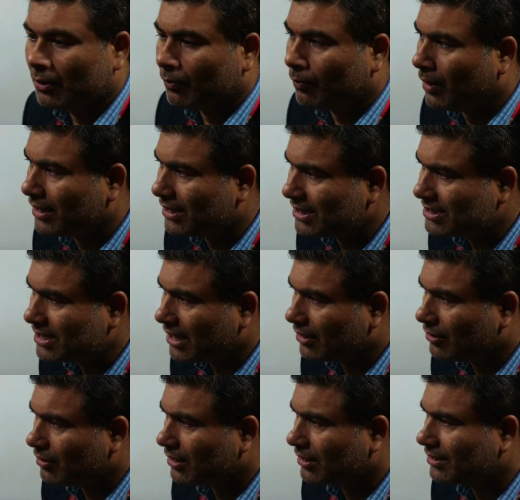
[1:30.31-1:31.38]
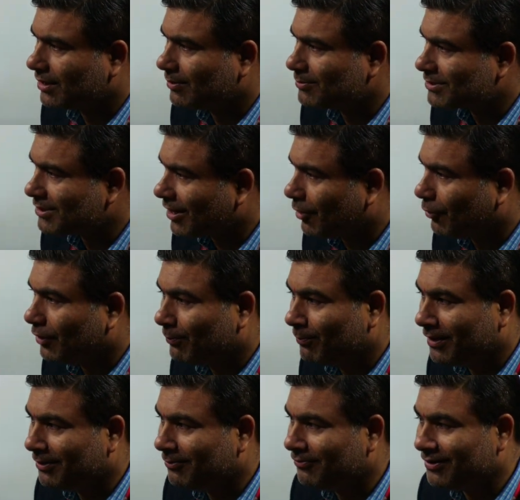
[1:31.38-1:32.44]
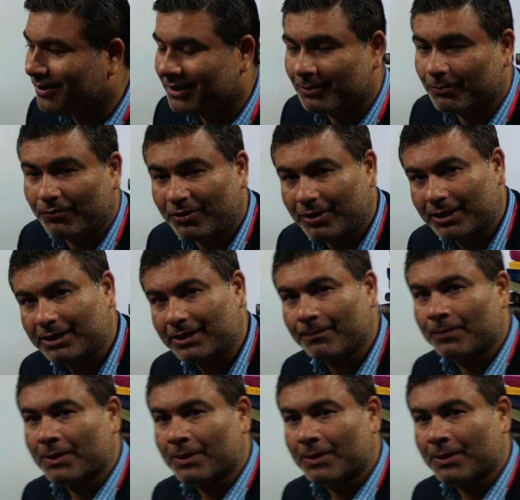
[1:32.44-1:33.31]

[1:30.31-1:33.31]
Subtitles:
what is the algorithms, how it will be work.